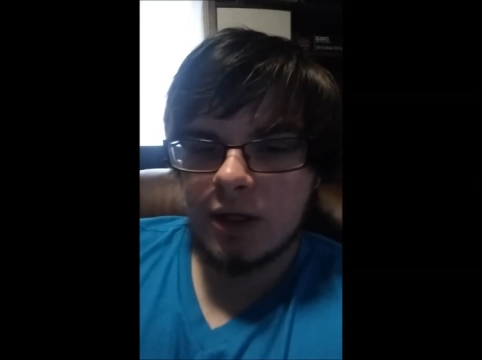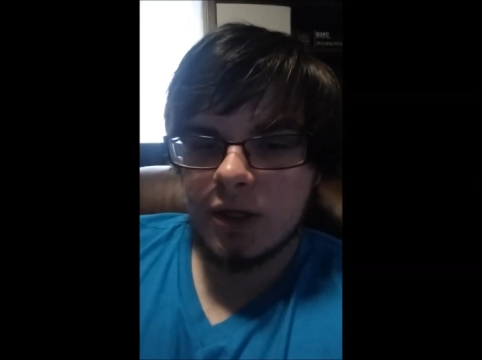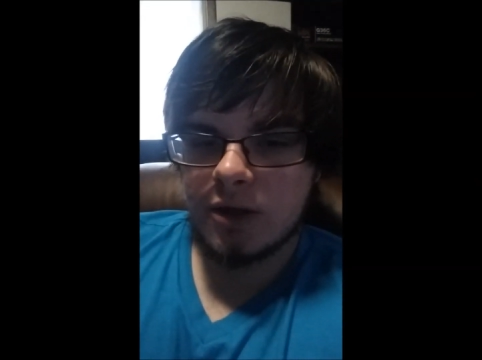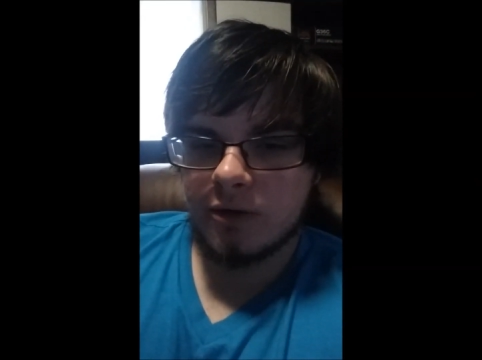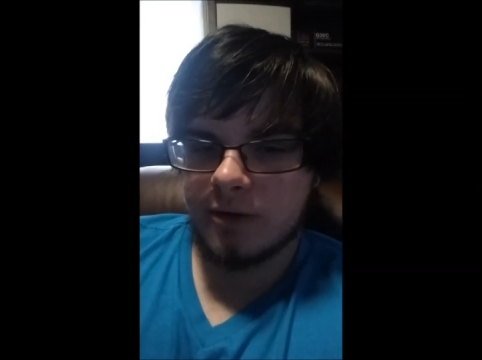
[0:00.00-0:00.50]

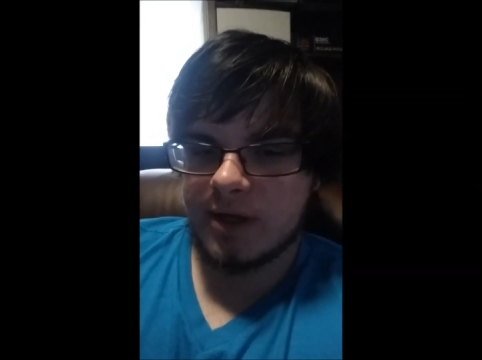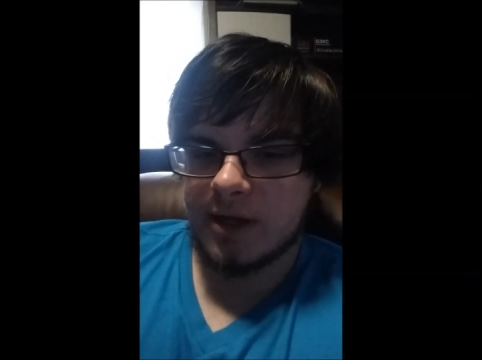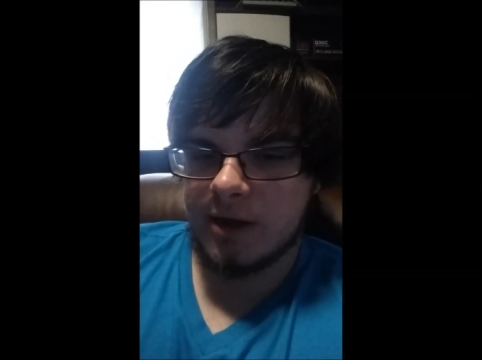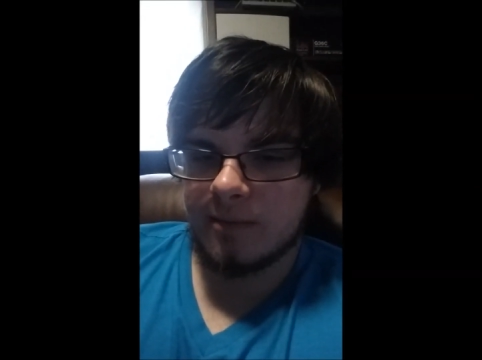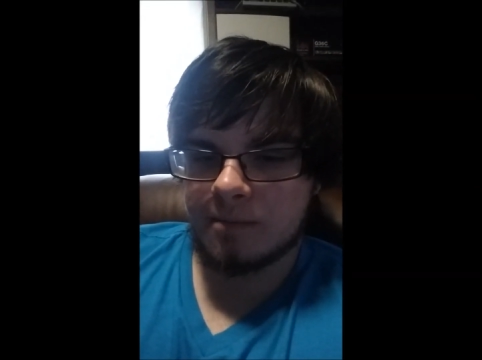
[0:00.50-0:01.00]
through
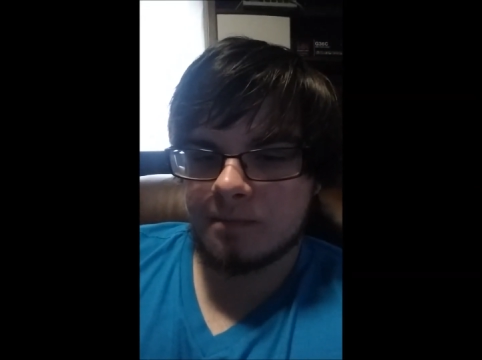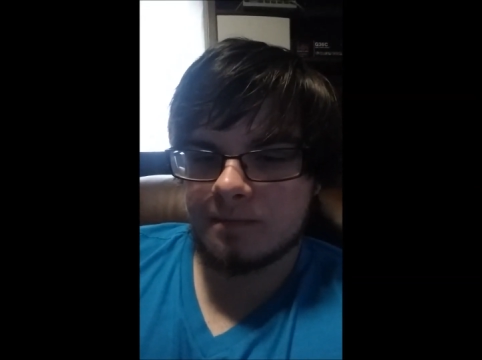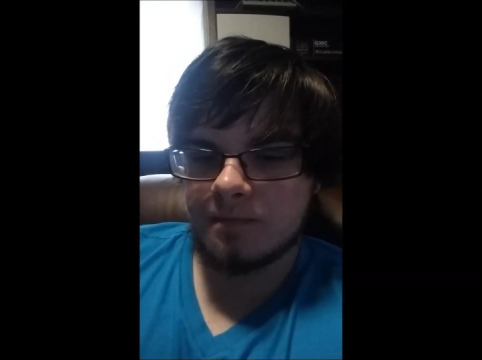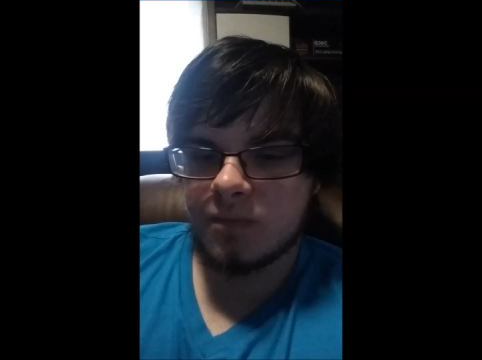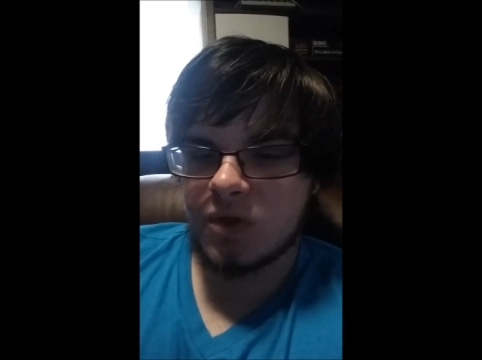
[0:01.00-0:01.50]
the
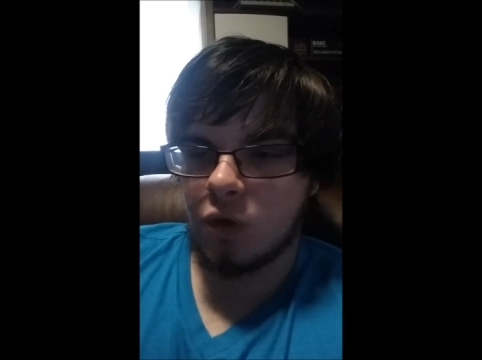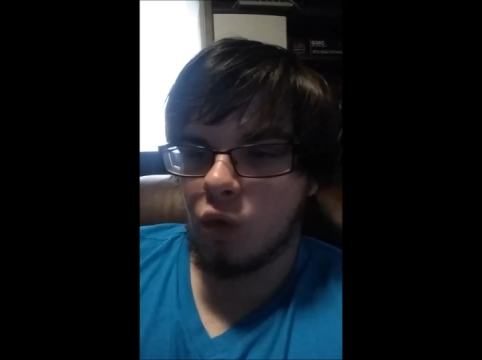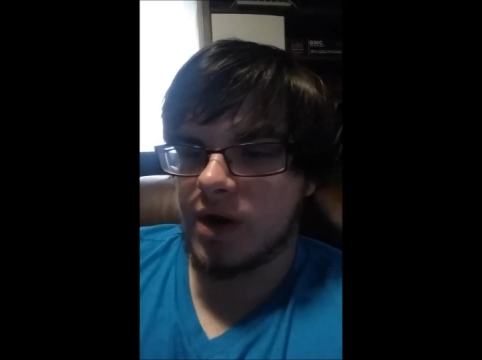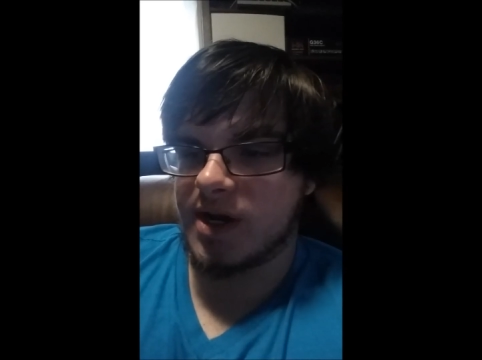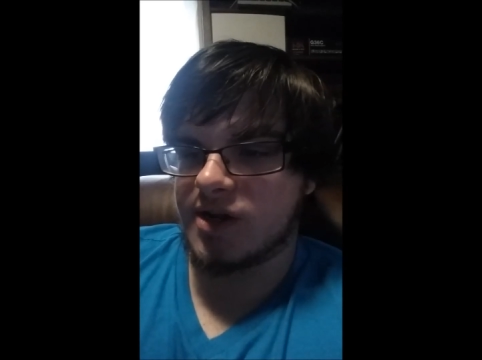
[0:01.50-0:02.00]

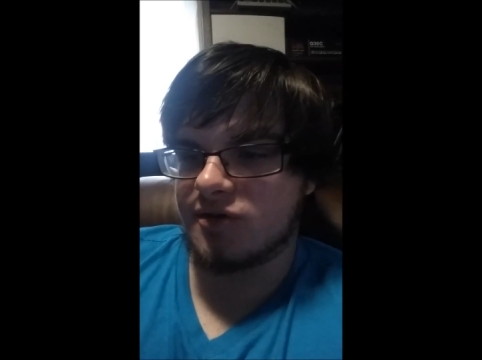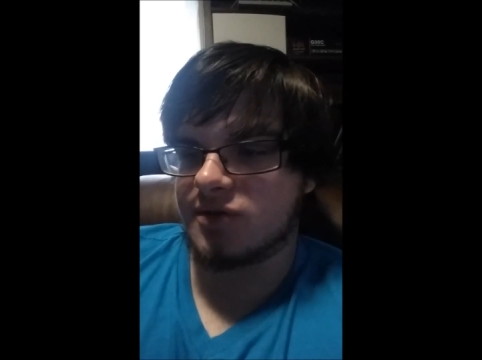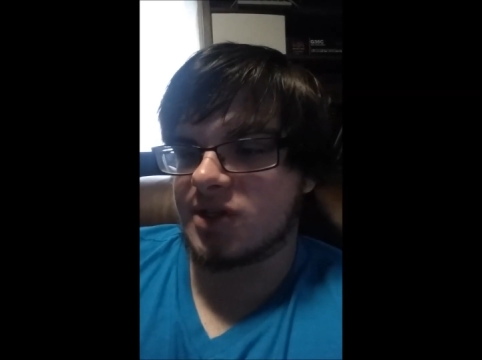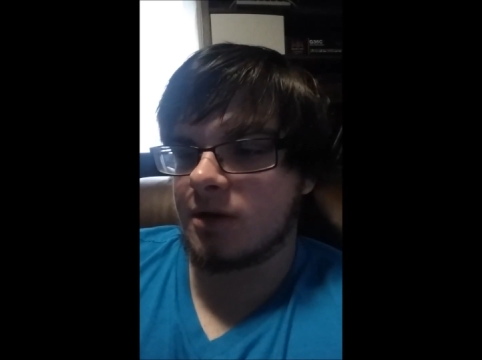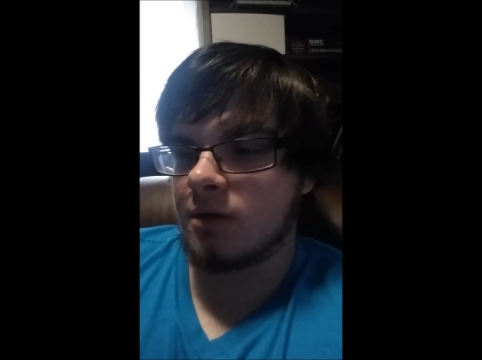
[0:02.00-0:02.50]
windows